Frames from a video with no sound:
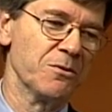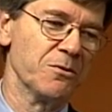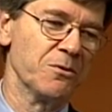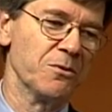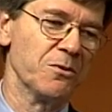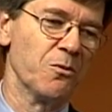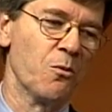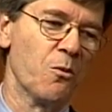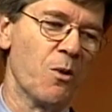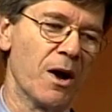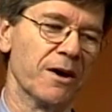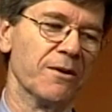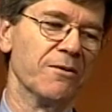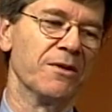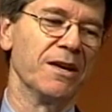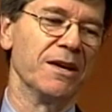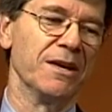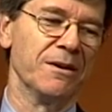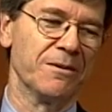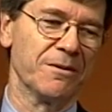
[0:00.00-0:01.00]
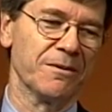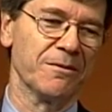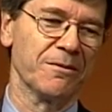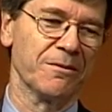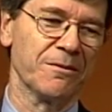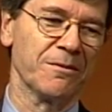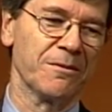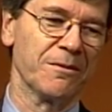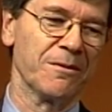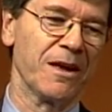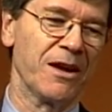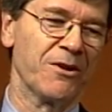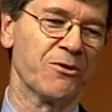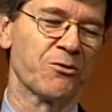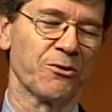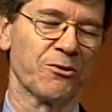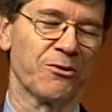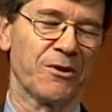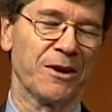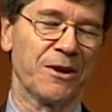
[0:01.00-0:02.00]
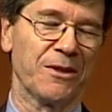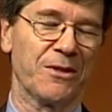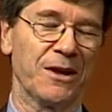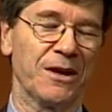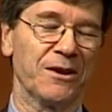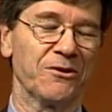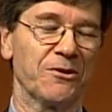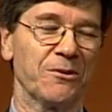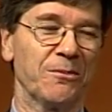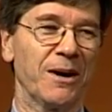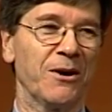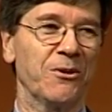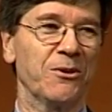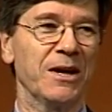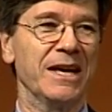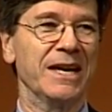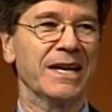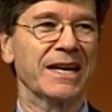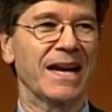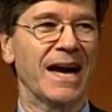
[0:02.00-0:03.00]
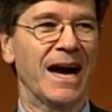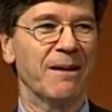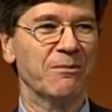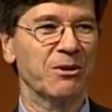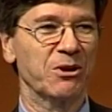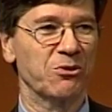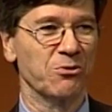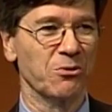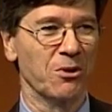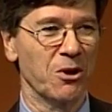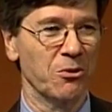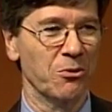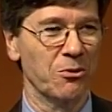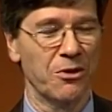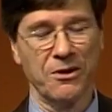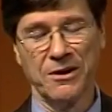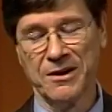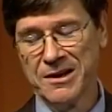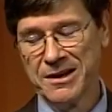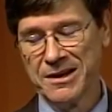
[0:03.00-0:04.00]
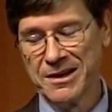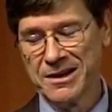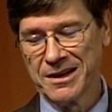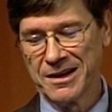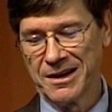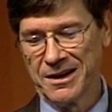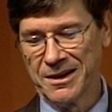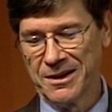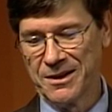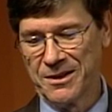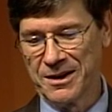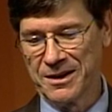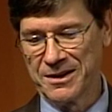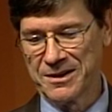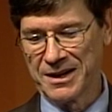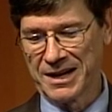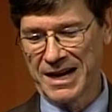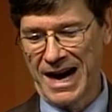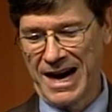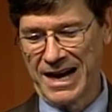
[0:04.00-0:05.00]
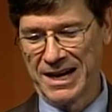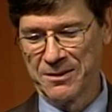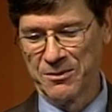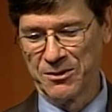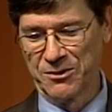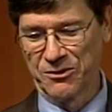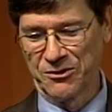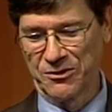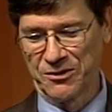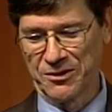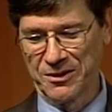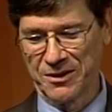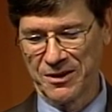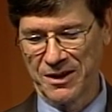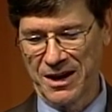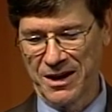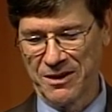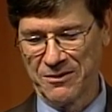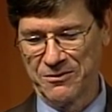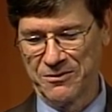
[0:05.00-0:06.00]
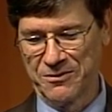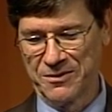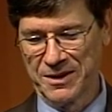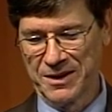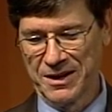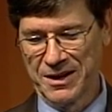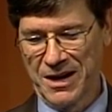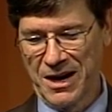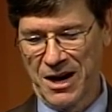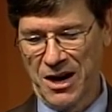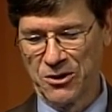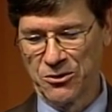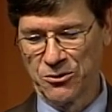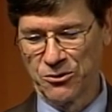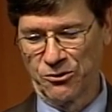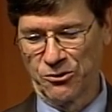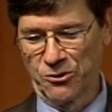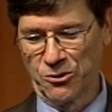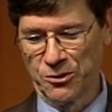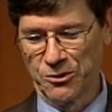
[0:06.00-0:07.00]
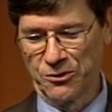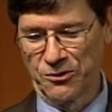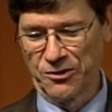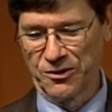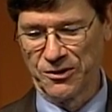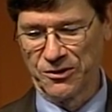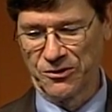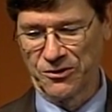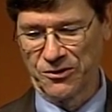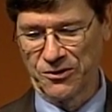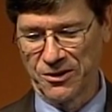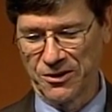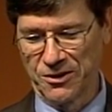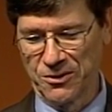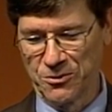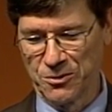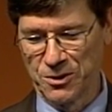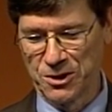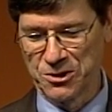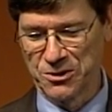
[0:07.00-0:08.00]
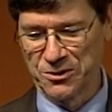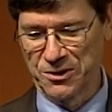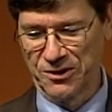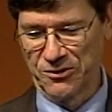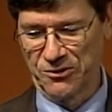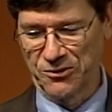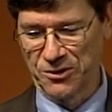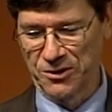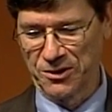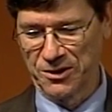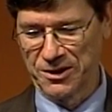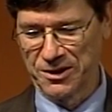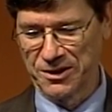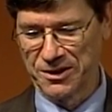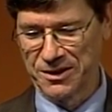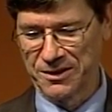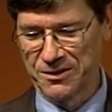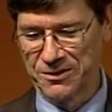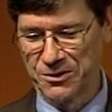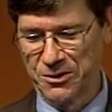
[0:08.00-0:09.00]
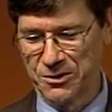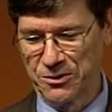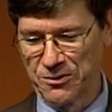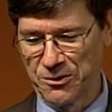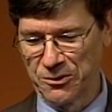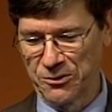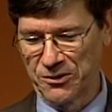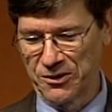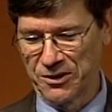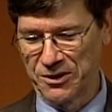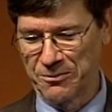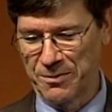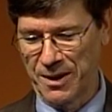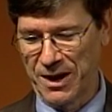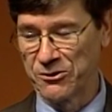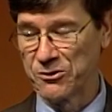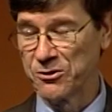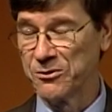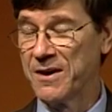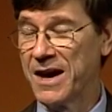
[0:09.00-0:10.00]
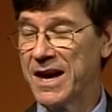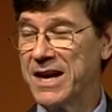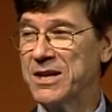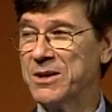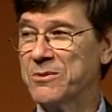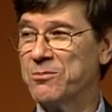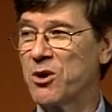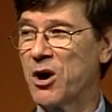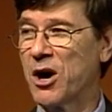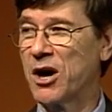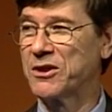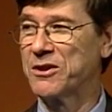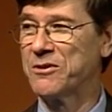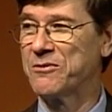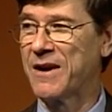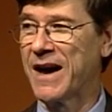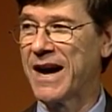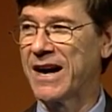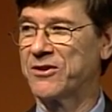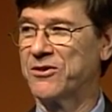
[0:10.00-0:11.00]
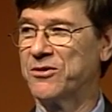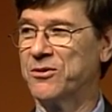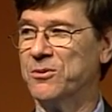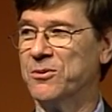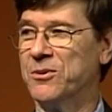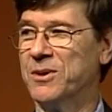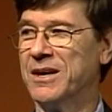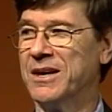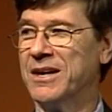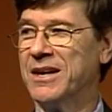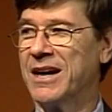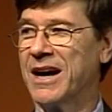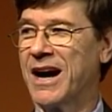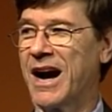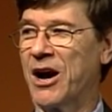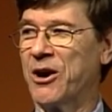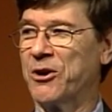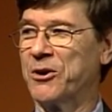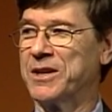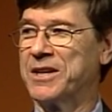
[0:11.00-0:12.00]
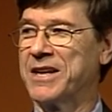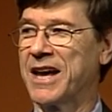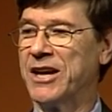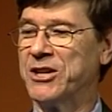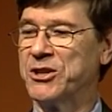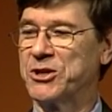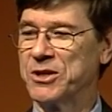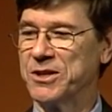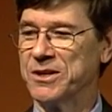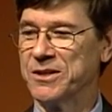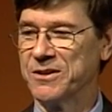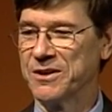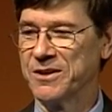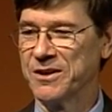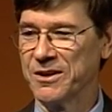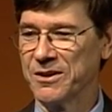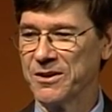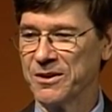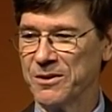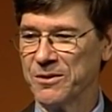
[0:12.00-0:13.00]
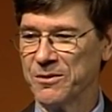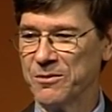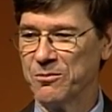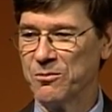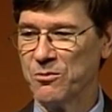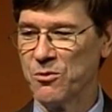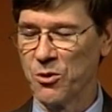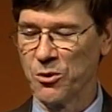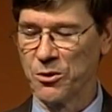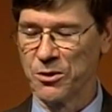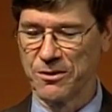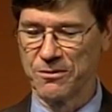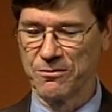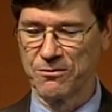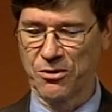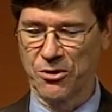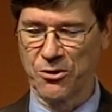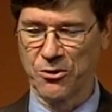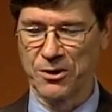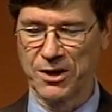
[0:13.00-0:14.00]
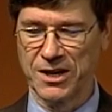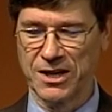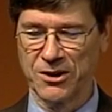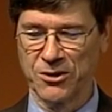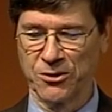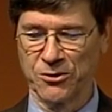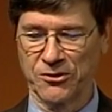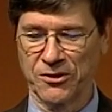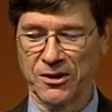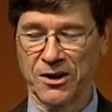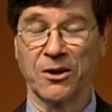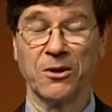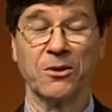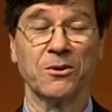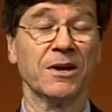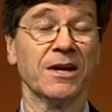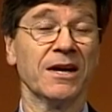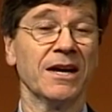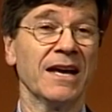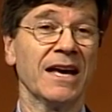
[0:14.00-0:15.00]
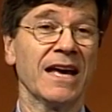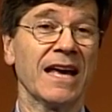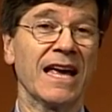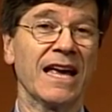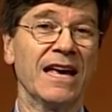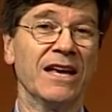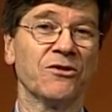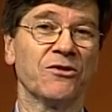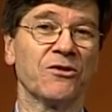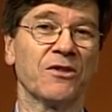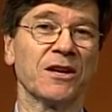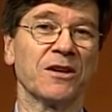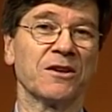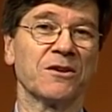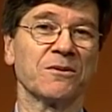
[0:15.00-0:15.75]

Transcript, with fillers: one of the interesting things about economic growth uh, that economists uh, have understood since Richard Easterlin at University of Pennsylvania brought the fact to our attention more than 30 years ago is that